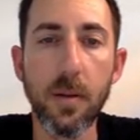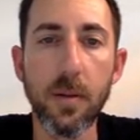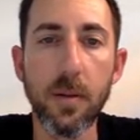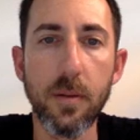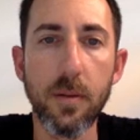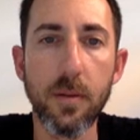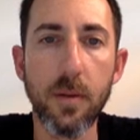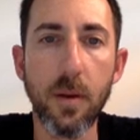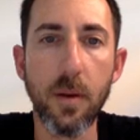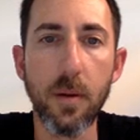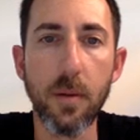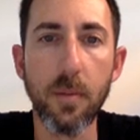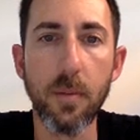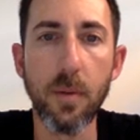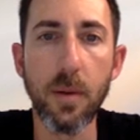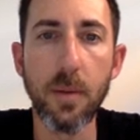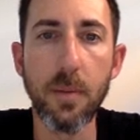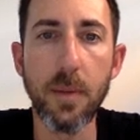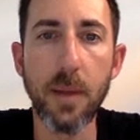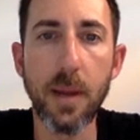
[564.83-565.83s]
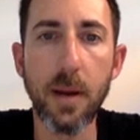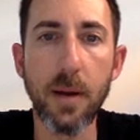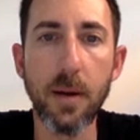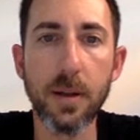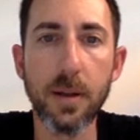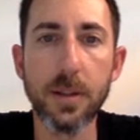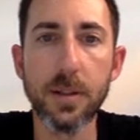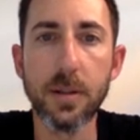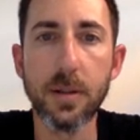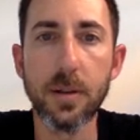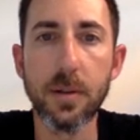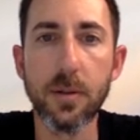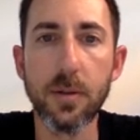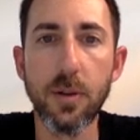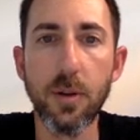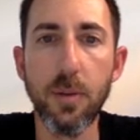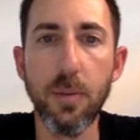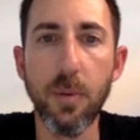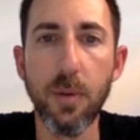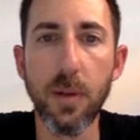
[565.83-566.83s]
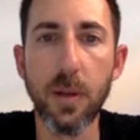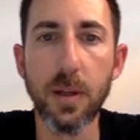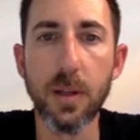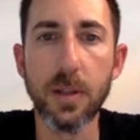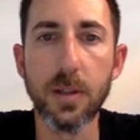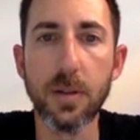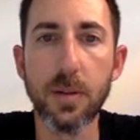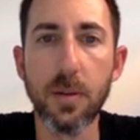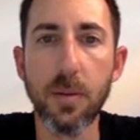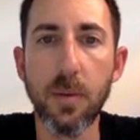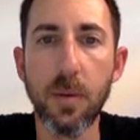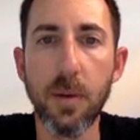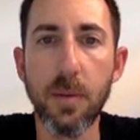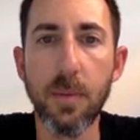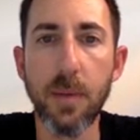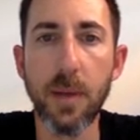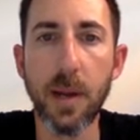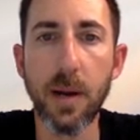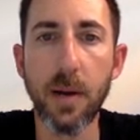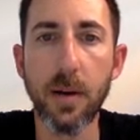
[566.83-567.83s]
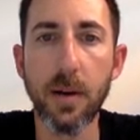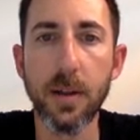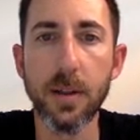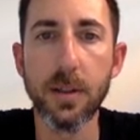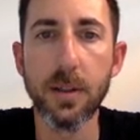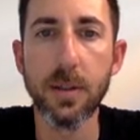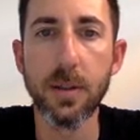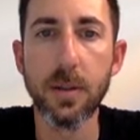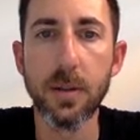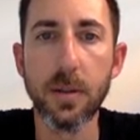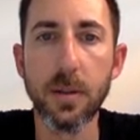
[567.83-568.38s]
so one bearish, two bullish, one bearish,